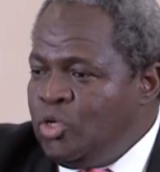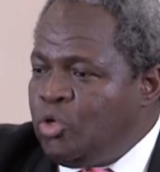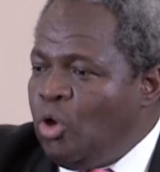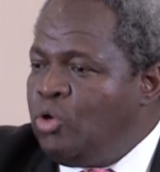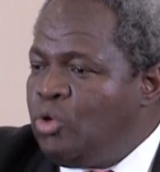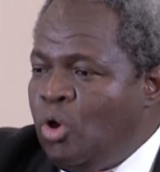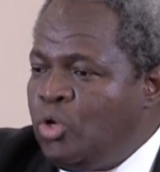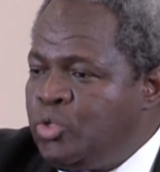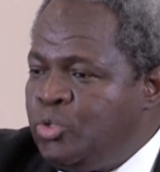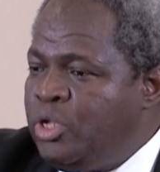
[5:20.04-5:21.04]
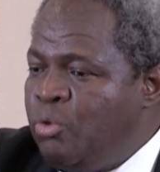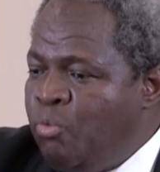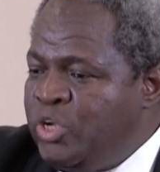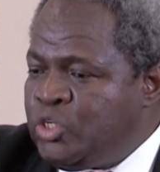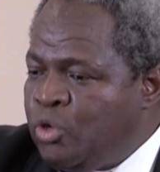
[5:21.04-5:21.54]
Don't go to the
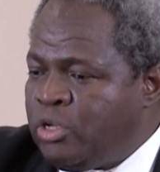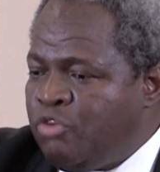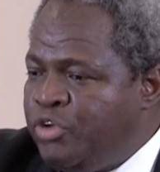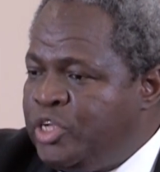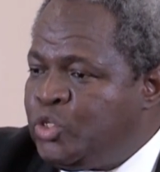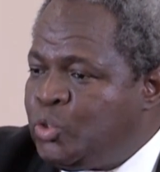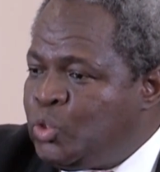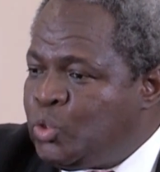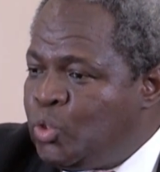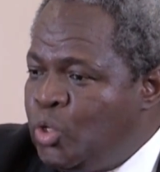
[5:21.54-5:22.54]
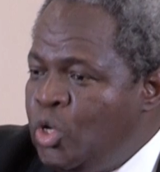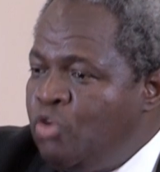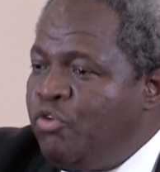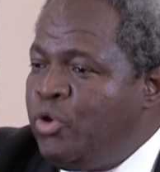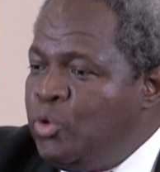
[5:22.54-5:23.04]
witch doctor for the juju
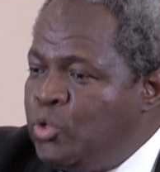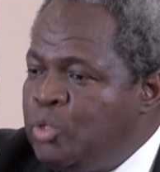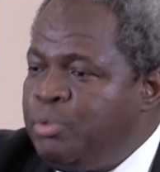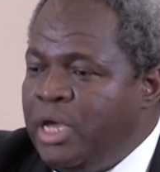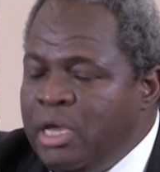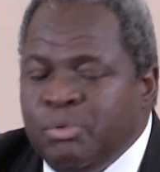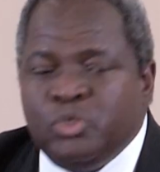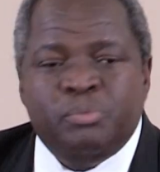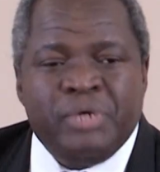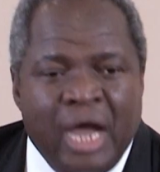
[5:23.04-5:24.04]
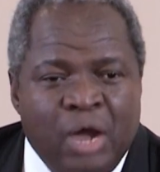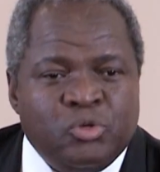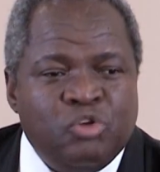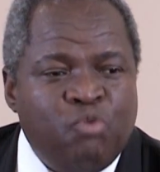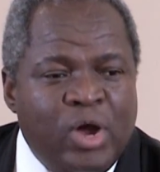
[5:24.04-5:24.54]
for you to be able to be
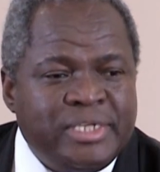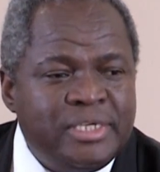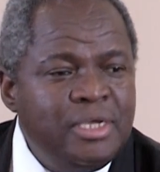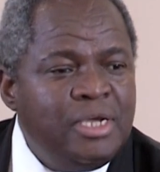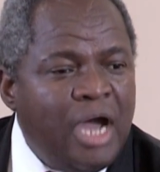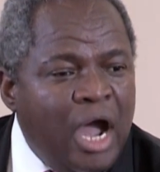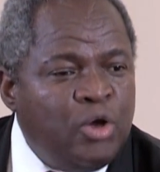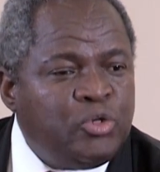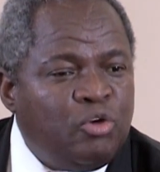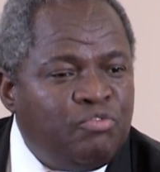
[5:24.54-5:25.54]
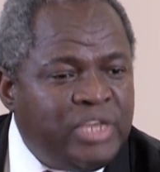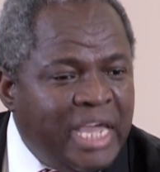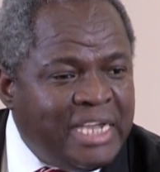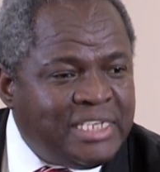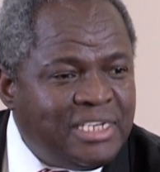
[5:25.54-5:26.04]
out of what? Out of
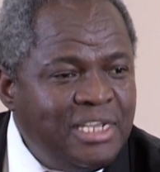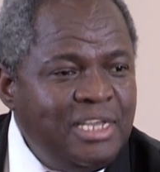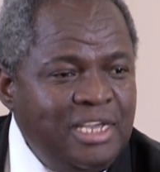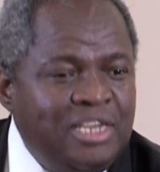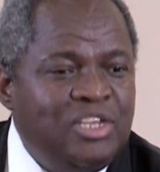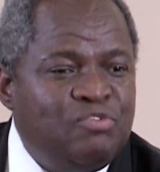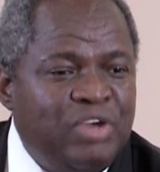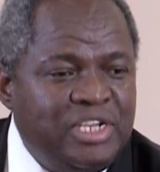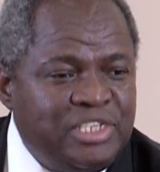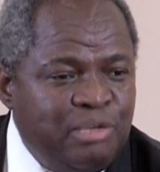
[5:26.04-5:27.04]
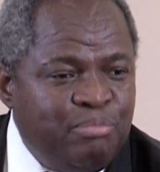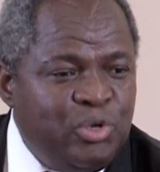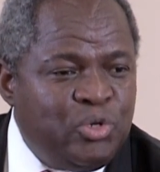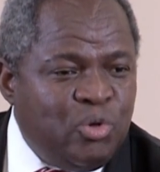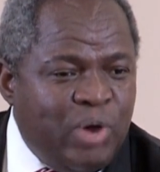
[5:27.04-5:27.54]
debt. It is very simple.
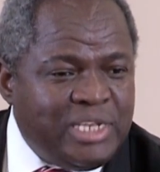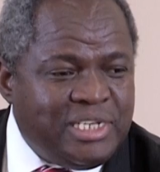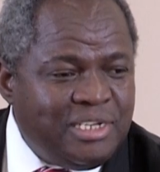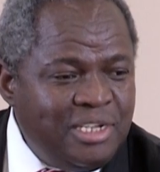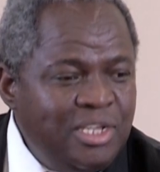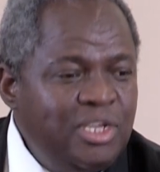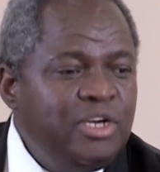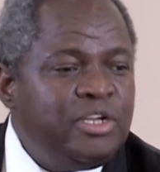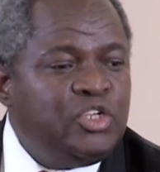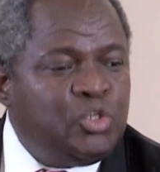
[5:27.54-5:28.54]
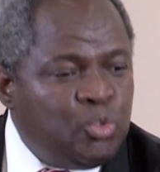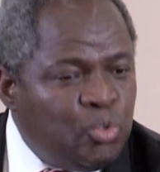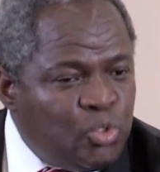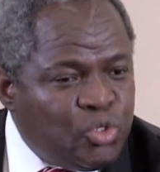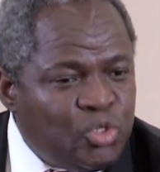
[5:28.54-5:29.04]
Do what?
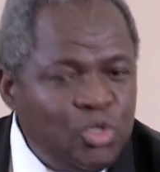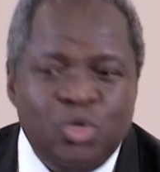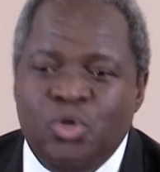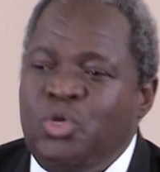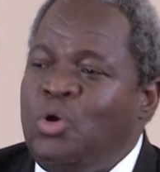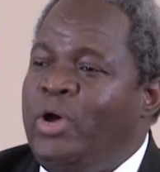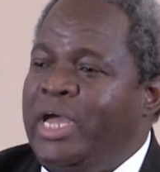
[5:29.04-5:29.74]
Reduce your